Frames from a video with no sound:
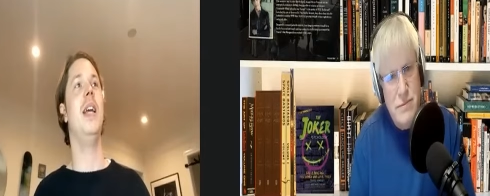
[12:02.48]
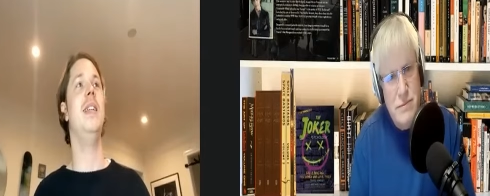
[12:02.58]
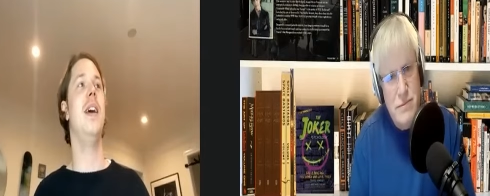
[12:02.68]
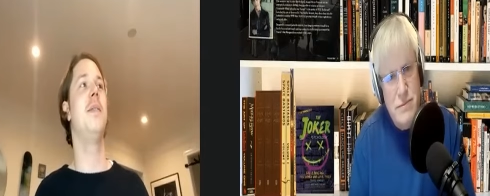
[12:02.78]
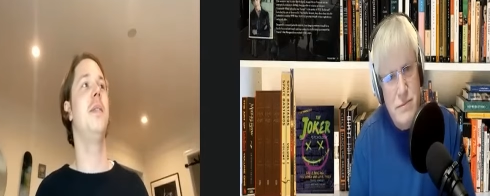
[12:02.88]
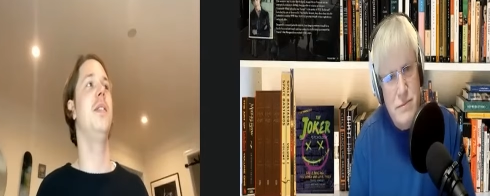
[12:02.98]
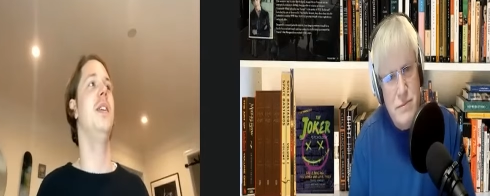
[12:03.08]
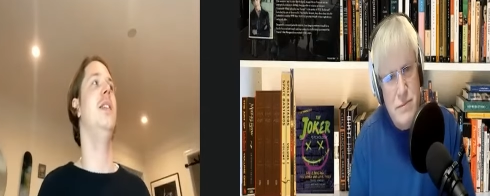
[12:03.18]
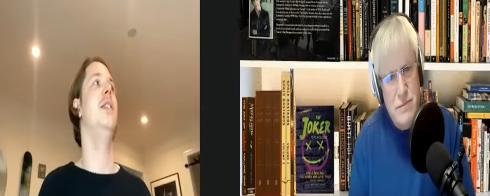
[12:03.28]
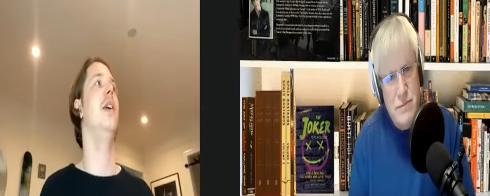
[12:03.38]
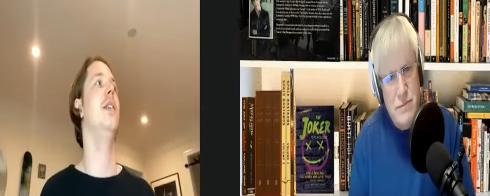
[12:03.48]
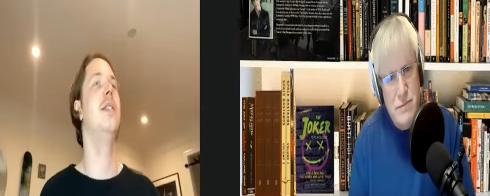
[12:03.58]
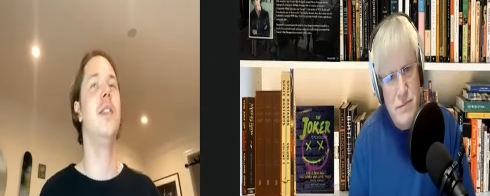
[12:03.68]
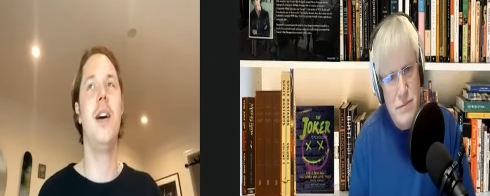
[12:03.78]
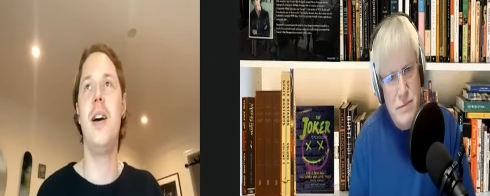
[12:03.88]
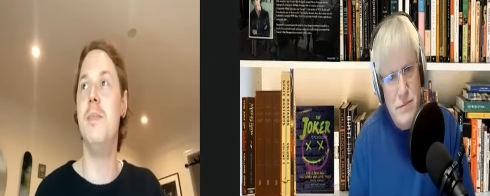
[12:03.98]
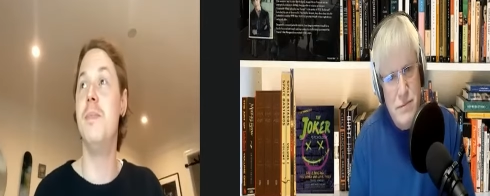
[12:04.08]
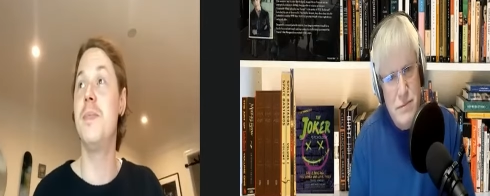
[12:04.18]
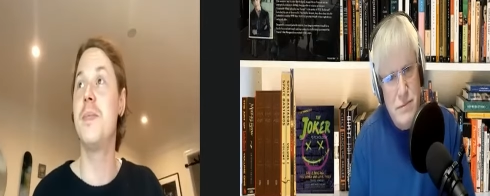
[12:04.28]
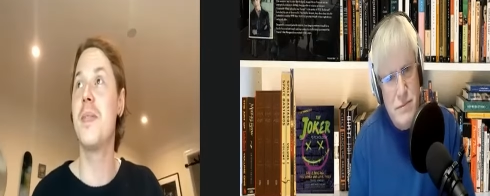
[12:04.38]
Speaker 1: but it, it definitely does.
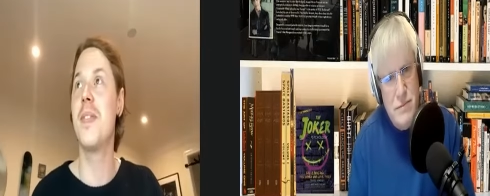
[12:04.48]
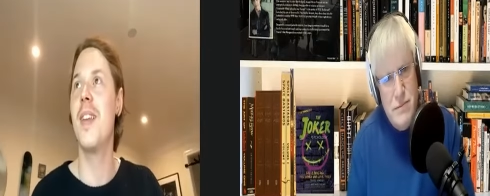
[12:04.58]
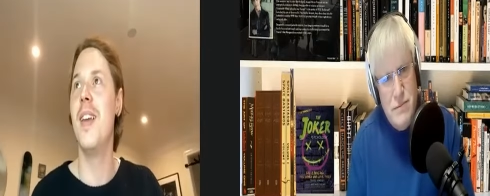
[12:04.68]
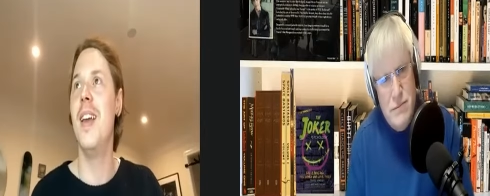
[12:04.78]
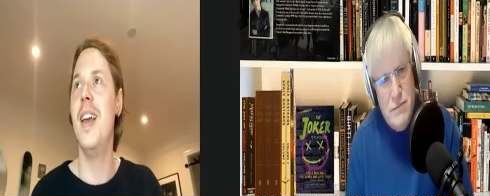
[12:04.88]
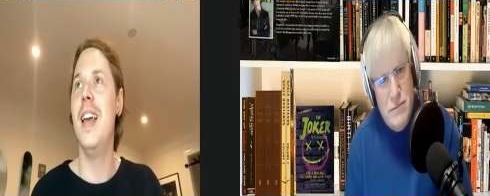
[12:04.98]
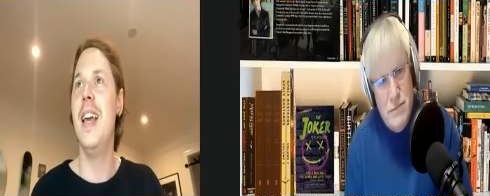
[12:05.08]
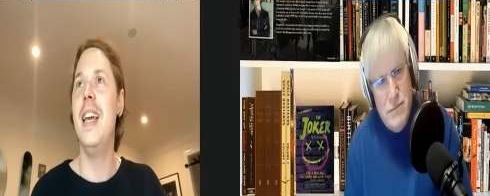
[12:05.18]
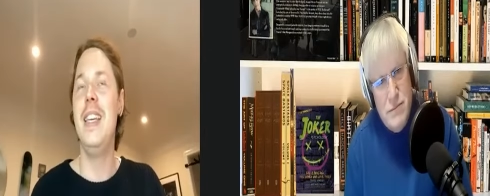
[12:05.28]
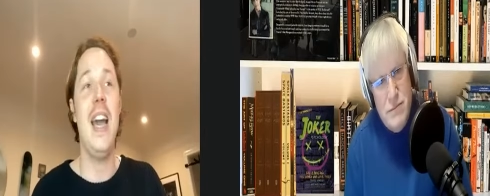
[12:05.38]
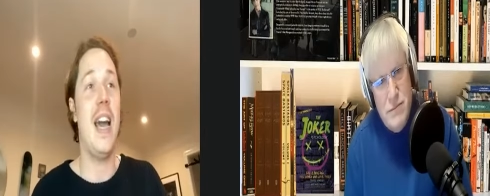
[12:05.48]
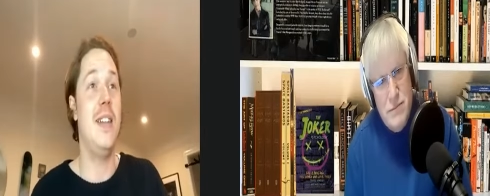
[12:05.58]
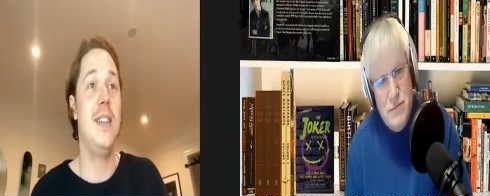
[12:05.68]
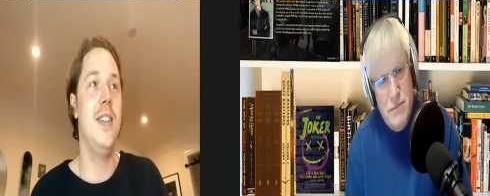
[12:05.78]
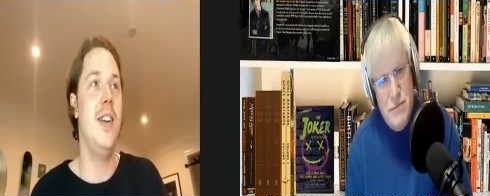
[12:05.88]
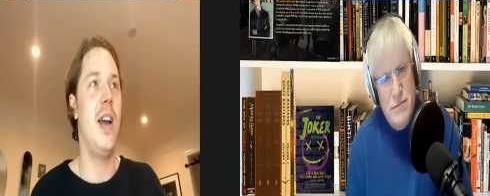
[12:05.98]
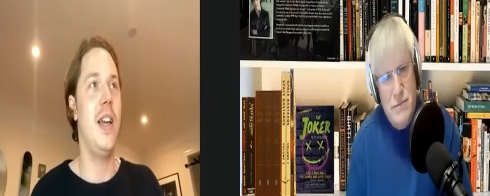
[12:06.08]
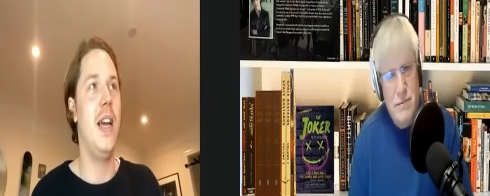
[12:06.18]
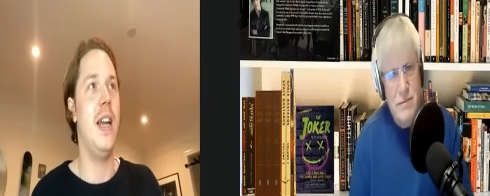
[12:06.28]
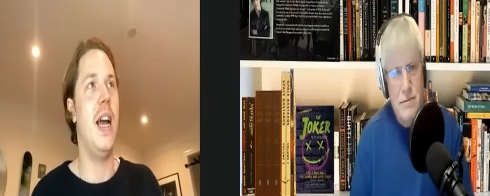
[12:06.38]
Um, yeah, it's you know
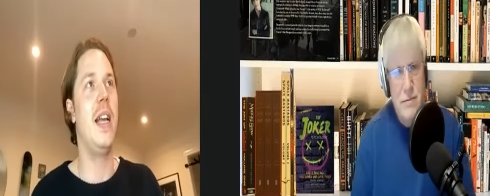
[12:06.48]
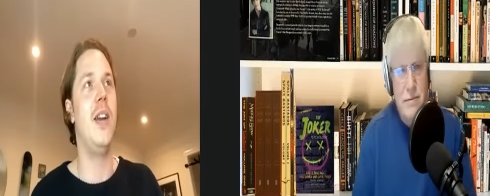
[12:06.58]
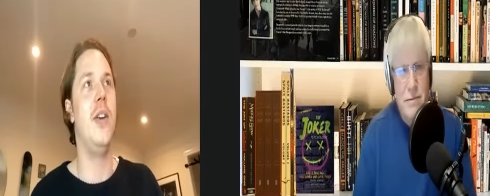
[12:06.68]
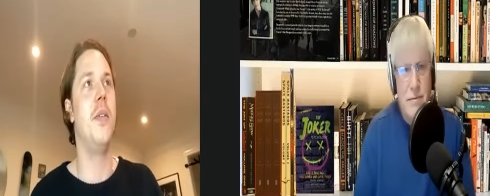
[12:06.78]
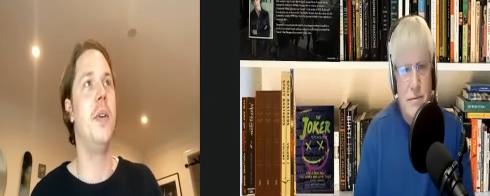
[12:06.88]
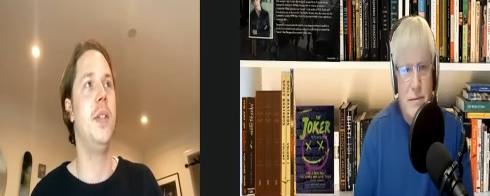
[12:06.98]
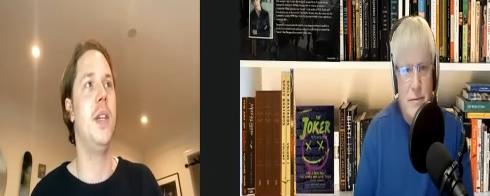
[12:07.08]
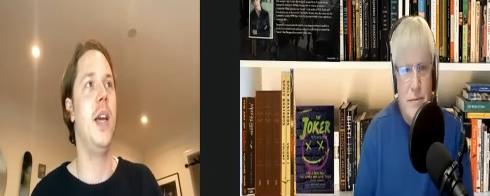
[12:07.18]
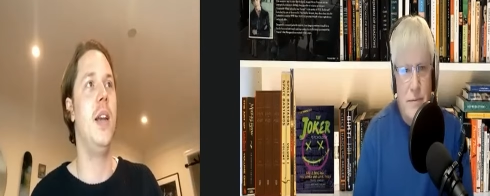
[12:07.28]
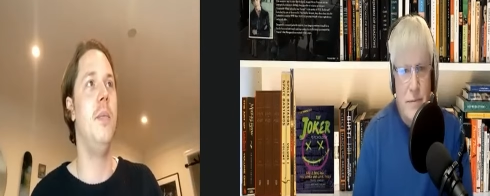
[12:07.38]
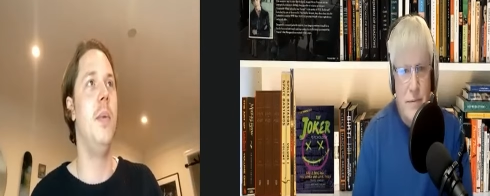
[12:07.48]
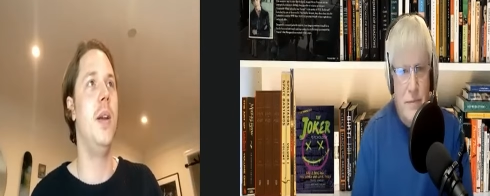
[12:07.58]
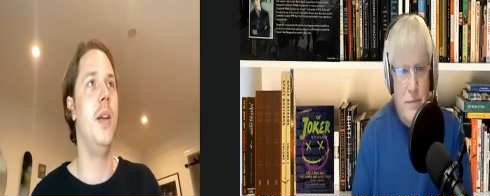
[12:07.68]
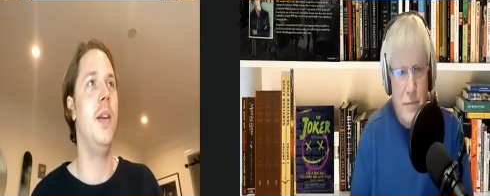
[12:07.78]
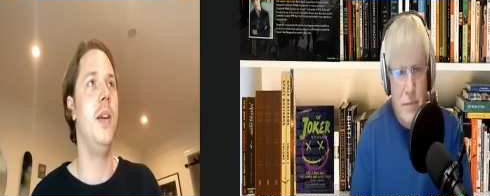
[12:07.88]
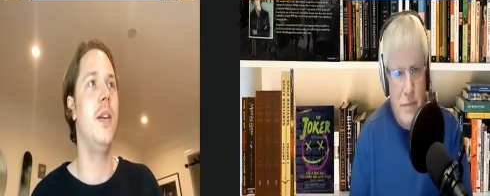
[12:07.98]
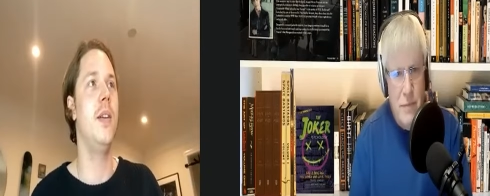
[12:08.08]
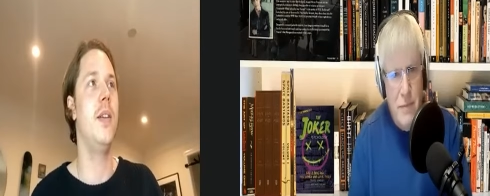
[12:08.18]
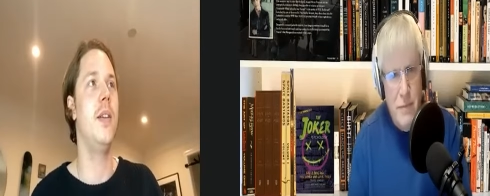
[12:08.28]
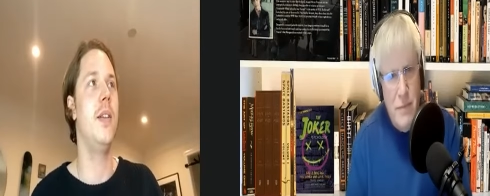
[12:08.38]
I get I get nervous like anybody
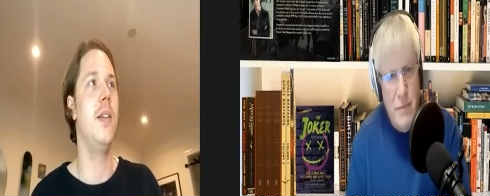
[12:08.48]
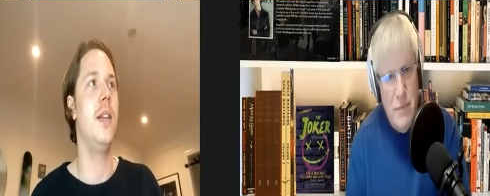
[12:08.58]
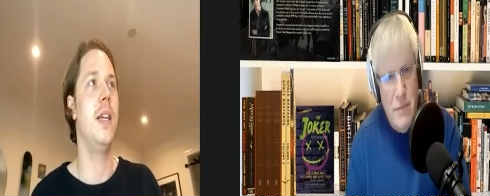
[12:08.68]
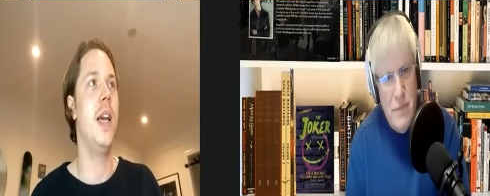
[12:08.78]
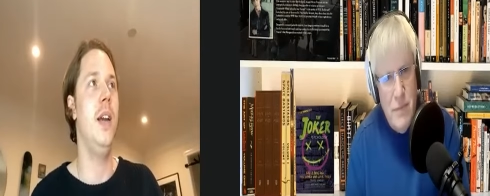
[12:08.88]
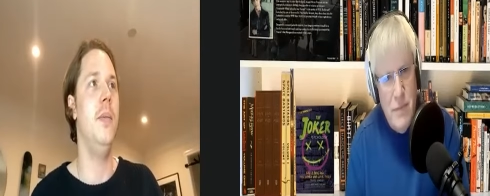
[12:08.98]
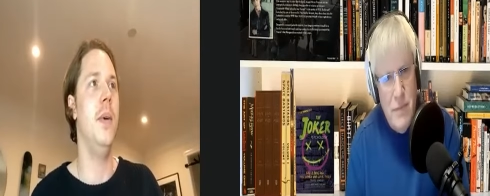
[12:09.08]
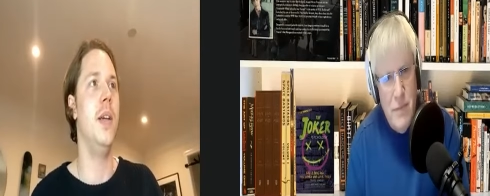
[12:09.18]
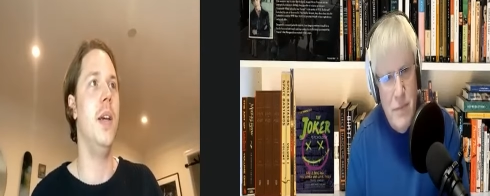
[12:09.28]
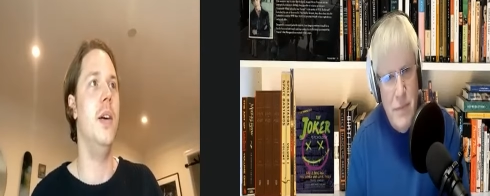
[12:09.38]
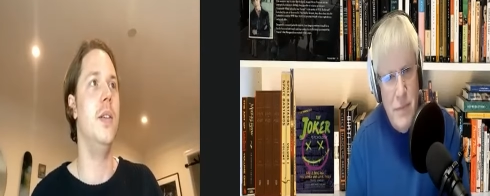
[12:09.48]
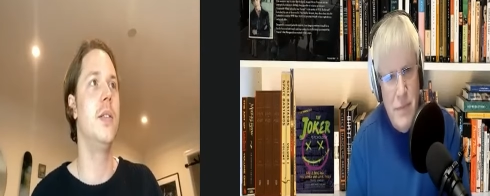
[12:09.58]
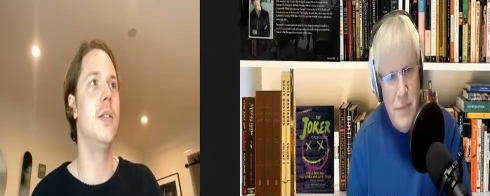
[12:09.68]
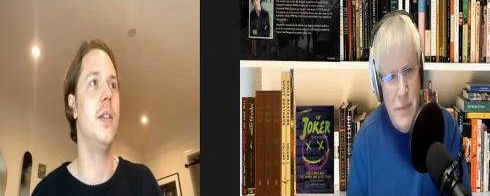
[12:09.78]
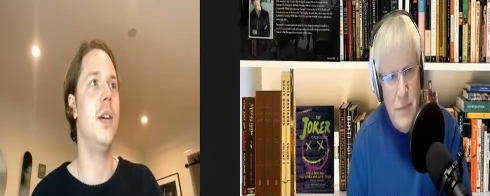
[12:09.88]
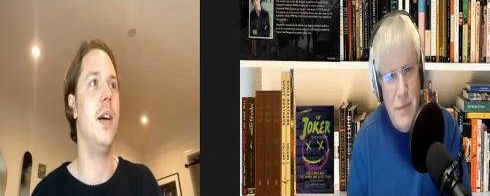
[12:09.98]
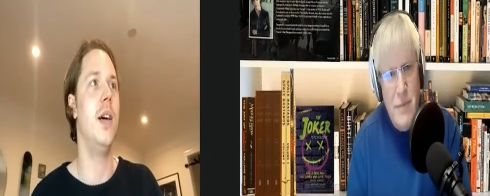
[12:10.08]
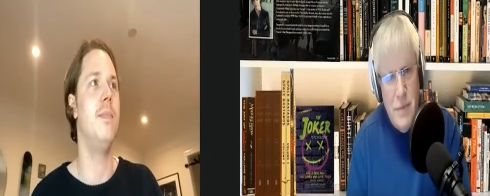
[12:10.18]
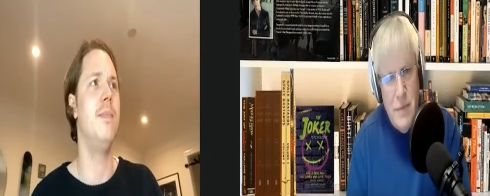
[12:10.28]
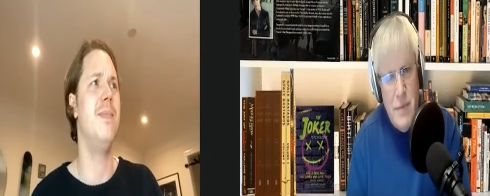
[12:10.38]
like anybody else.
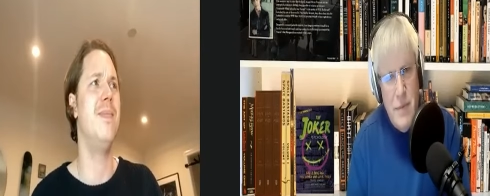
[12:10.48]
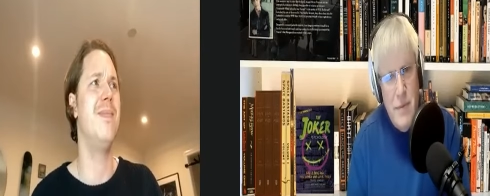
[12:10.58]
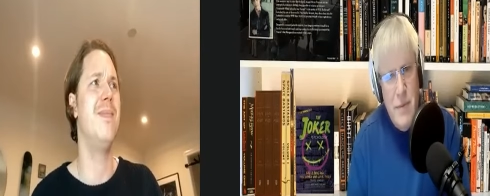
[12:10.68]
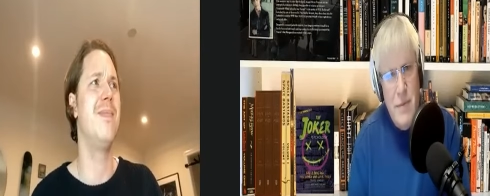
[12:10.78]
Um,